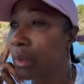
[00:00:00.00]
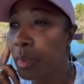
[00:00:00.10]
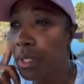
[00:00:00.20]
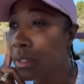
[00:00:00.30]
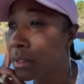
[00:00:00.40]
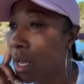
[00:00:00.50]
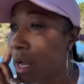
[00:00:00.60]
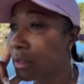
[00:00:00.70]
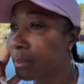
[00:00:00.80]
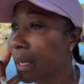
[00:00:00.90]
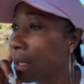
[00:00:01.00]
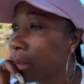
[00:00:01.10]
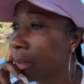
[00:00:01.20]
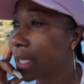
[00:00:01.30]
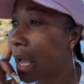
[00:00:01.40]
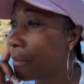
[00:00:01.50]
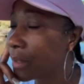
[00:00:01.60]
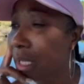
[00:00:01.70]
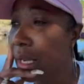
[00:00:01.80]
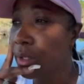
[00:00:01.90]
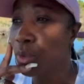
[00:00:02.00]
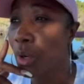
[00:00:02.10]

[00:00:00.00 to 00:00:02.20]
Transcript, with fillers: We pillow talked about it. We, I was like,